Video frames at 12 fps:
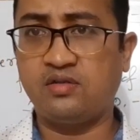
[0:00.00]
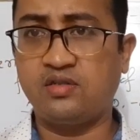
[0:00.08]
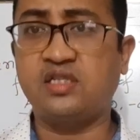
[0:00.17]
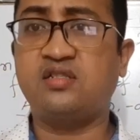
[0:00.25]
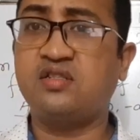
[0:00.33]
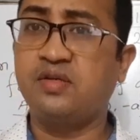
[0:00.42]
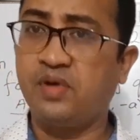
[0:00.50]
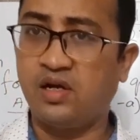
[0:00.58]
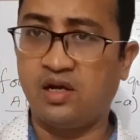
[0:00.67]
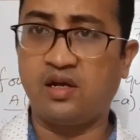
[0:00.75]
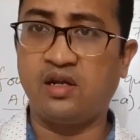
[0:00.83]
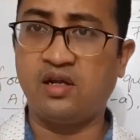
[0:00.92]
Just
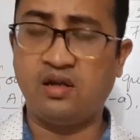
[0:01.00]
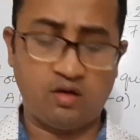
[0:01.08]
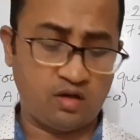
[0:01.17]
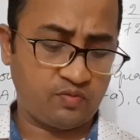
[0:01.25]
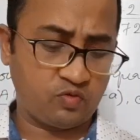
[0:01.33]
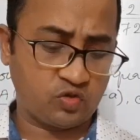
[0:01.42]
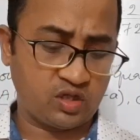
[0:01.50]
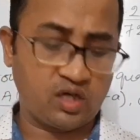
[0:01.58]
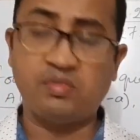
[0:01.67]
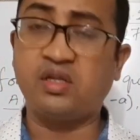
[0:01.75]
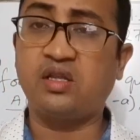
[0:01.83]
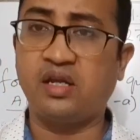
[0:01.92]
similarly, question
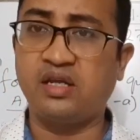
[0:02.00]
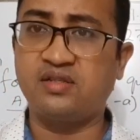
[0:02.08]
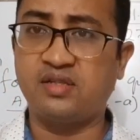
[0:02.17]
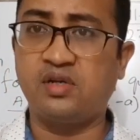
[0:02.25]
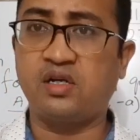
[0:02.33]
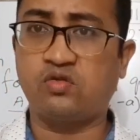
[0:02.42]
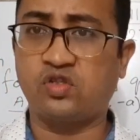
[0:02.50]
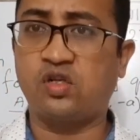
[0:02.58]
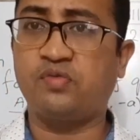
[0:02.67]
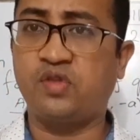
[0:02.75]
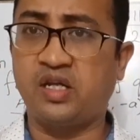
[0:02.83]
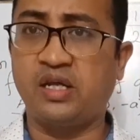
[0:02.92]
number 3, similar question
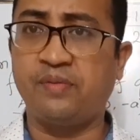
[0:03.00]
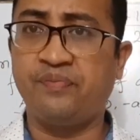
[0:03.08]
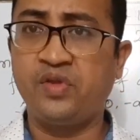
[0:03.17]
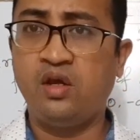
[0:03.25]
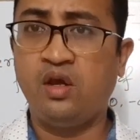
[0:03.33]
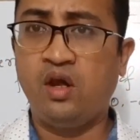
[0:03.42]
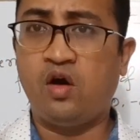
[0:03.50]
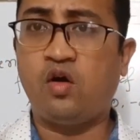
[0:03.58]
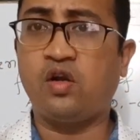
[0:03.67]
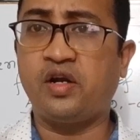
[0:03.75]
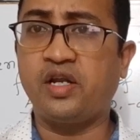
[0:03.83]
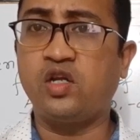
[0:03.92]
of 3.
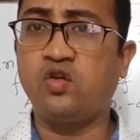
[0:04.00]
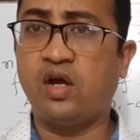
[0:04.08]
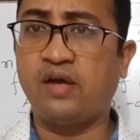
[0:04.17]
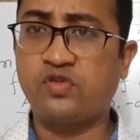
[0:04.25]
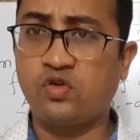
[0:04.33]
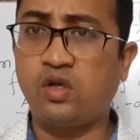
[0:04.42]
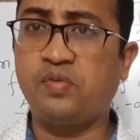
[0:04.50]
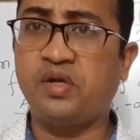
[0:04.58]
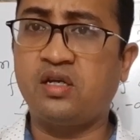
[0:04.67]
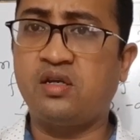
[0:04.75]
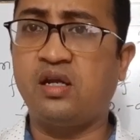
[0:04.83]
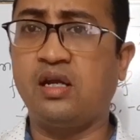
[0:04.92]
Already you have solved
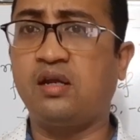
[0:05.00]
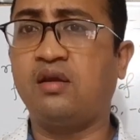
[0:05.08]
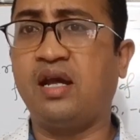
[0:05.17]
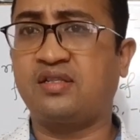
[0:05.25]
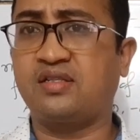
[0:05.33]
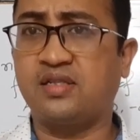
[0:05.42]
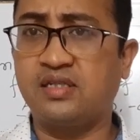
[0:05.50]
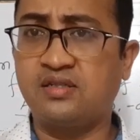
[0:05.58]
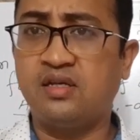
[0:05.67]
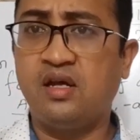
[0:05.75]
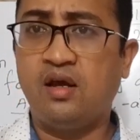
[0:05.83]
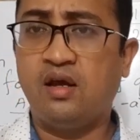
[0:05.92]
it in
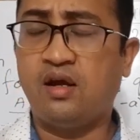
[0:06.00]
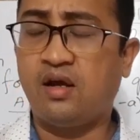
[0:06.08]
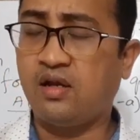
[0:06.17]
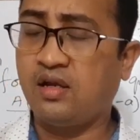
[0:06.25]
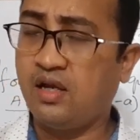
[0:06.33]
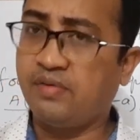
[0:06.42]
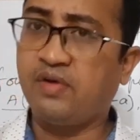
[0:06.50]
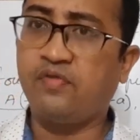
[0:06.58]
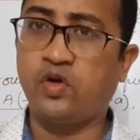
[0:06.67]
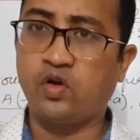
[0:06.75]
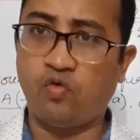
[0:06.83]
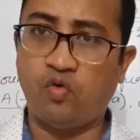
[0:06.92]
exercise
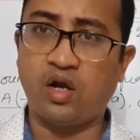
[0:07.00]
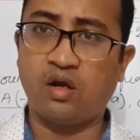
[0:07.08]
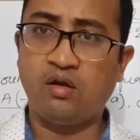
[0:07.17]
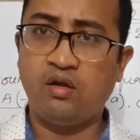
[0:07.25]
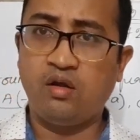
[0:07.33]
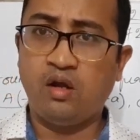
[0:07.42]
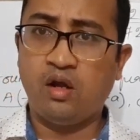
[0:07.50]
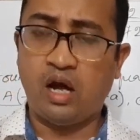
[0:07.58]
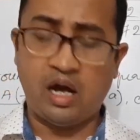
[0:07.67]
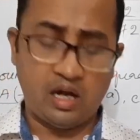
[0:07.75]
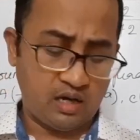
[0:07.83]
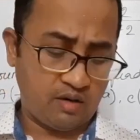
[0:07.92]

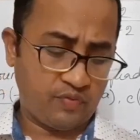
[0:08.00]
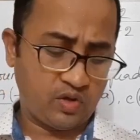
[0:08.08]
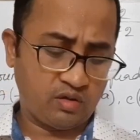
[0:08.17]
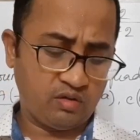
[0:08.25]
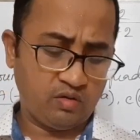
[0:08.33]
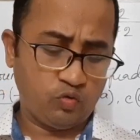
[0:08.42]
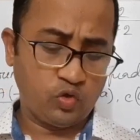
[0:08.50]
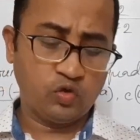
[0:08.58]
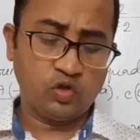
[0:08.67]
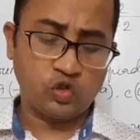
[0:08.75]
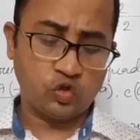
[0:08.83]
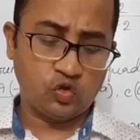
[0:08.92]
11.1.
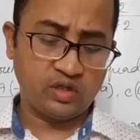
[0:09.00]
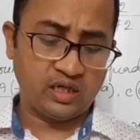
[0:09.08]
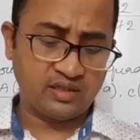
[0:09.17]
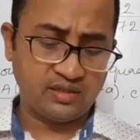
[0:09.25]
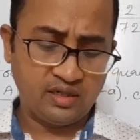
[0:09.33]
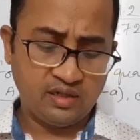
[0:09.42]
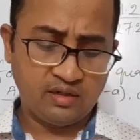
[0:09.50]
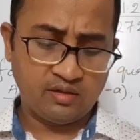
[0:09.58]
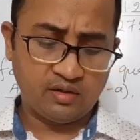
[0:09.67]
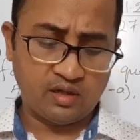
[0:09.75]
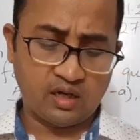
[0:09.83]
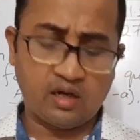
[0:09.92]
We will show that
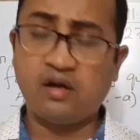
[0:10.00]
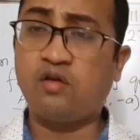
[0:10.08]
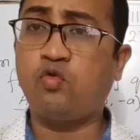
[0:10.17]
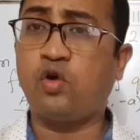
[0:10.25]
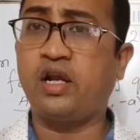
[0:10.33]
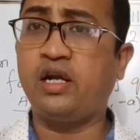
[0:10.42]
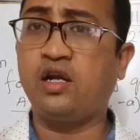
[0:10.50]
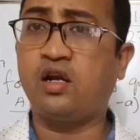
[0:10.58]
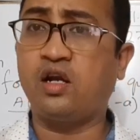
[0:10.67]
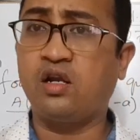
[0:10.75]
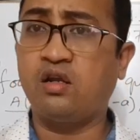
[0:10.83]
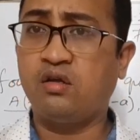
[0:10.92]
the
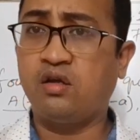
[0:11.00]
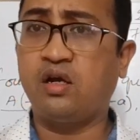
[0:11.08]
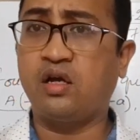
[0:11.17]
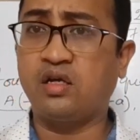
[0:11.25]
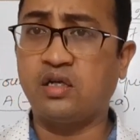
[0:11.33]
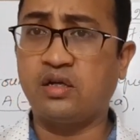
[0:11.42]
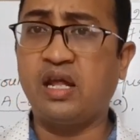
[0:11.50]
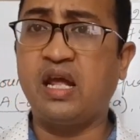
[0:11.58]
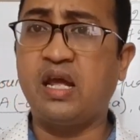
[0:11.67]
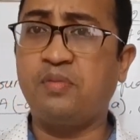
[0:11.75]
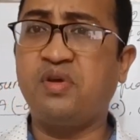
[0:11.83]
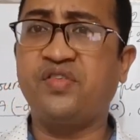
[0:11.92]
quadrilateral
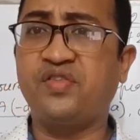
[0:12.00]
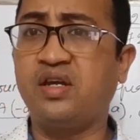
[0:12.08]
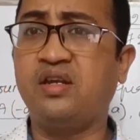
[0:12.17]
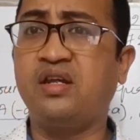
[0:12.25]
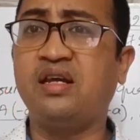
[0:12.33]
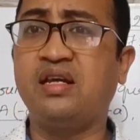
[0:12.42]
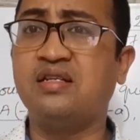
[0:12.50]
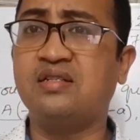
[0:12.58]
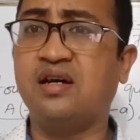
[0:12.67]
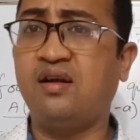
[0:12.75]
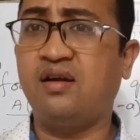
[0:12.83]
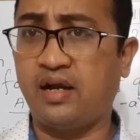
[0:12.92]
ABCD
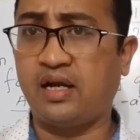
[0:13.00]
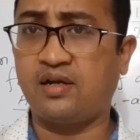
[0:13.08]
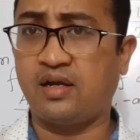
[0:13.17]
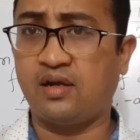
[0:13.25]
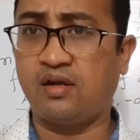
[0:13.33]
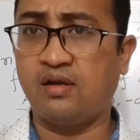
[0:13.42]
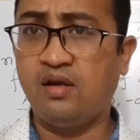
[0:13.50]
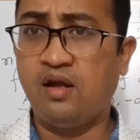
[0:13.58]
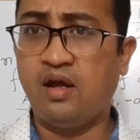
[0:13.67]
is a rectangle.